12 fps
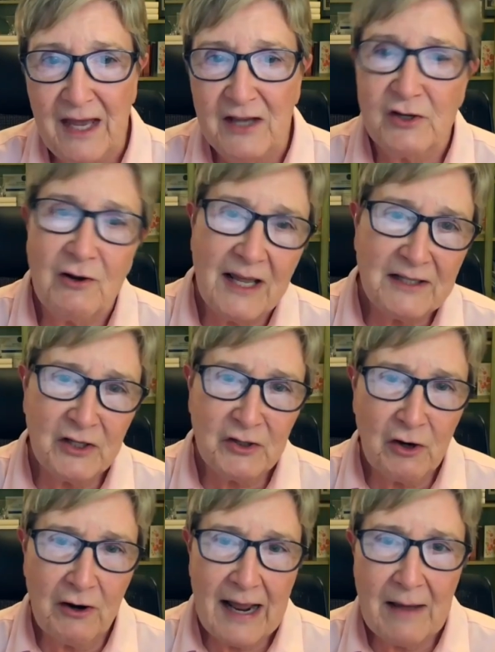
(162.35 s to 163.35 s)
So let's
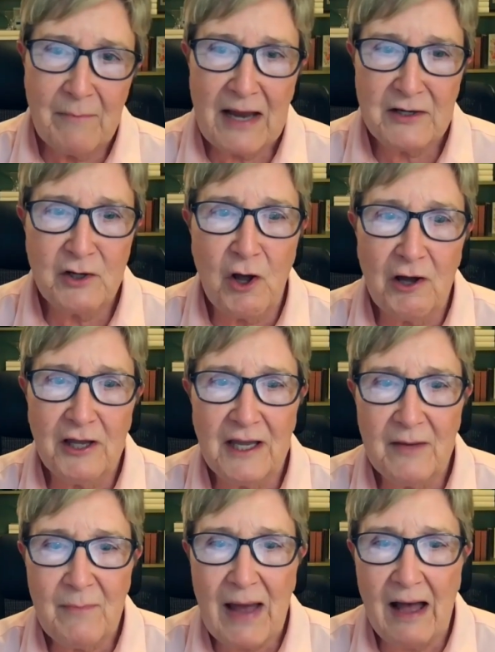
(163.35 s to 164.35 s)
start out by
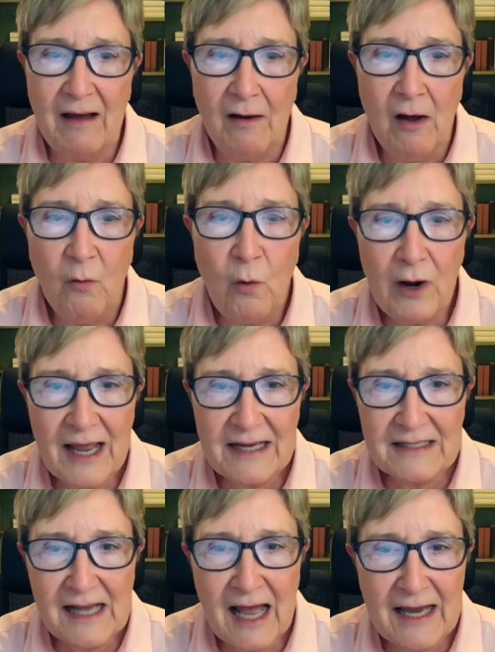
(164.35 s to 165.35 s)
talking about what
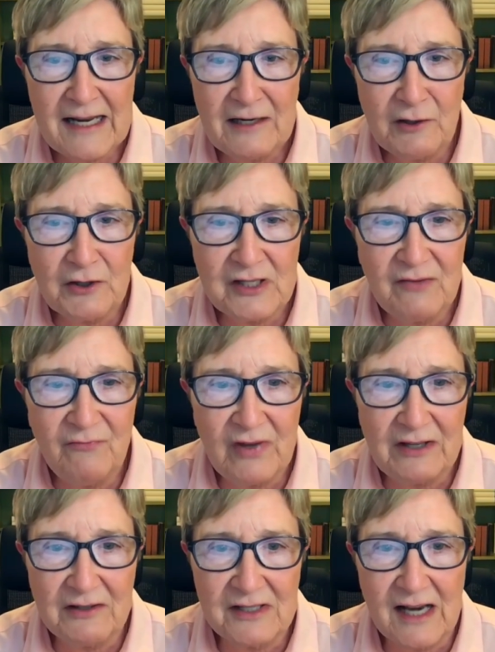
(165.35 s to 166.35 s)
anxiety looks and
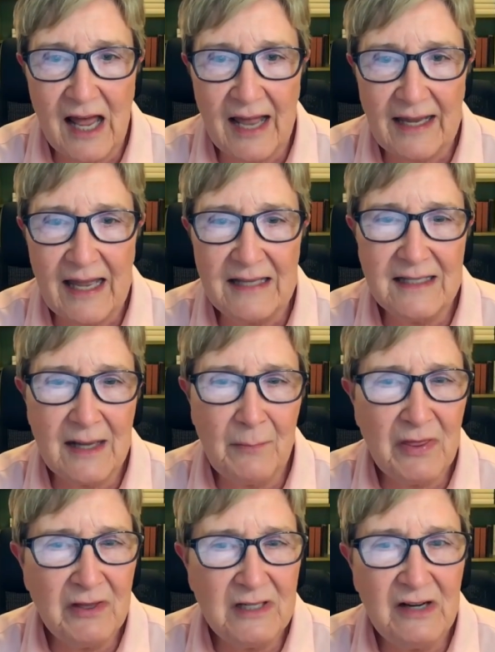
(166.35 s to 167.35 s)
feels like and some
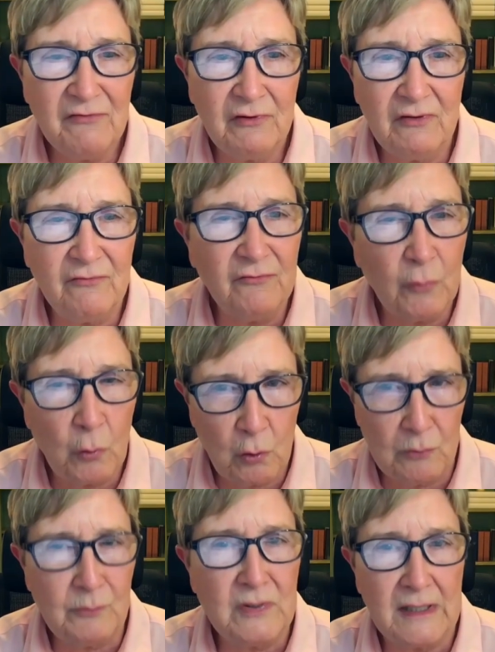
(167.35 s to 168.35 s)
of the different
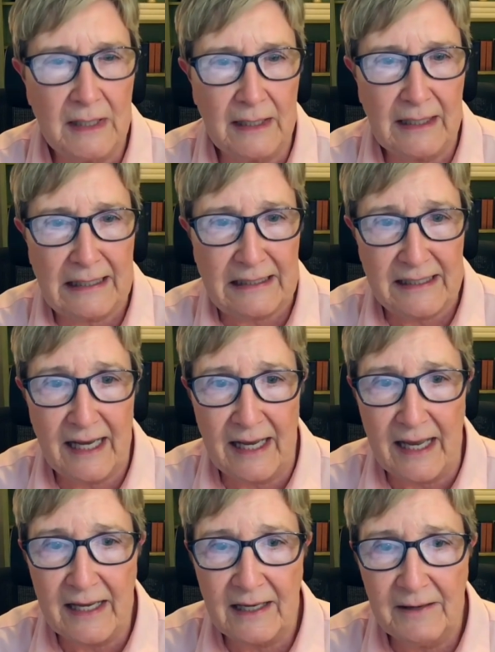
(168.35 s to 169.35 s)
forms it can
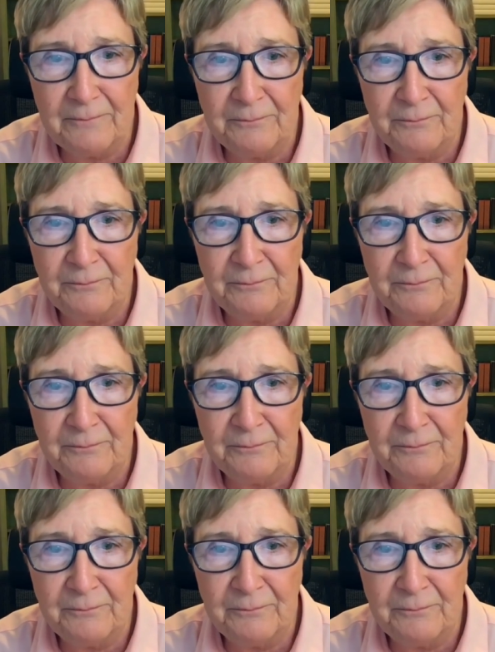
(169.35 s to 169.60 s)
take.